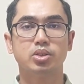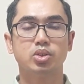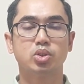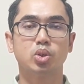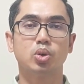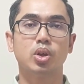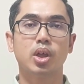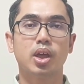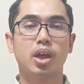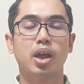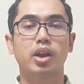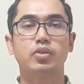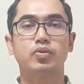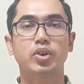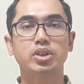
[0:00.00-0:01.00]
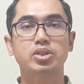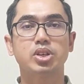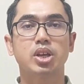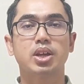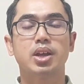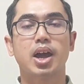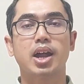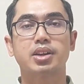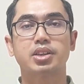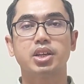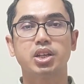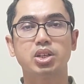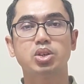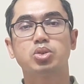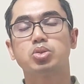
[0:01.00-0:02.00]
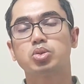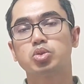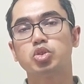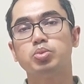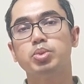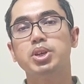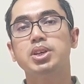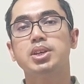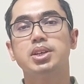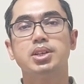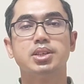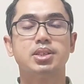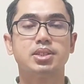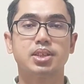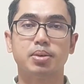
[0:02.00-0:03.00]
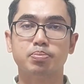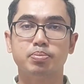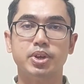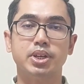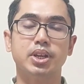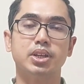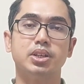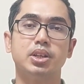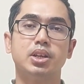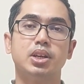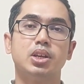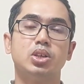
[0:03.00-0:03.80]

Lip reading: So at first, a ticket should be submitted.